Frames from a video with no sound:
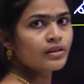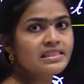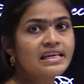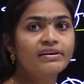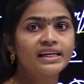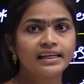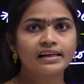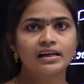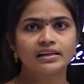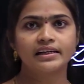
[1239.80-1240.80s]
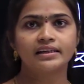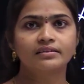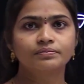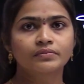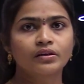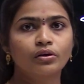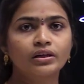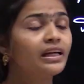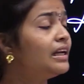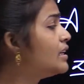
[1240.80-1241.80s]
1700.
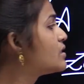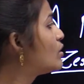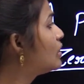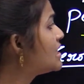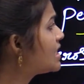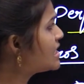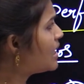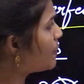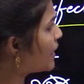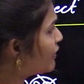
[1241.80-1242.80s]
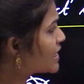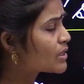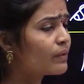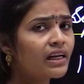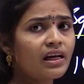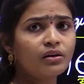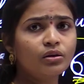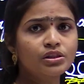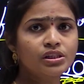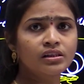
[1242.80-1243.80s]
Okay. So this is a perfect square or
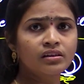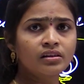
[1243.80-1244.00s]
not?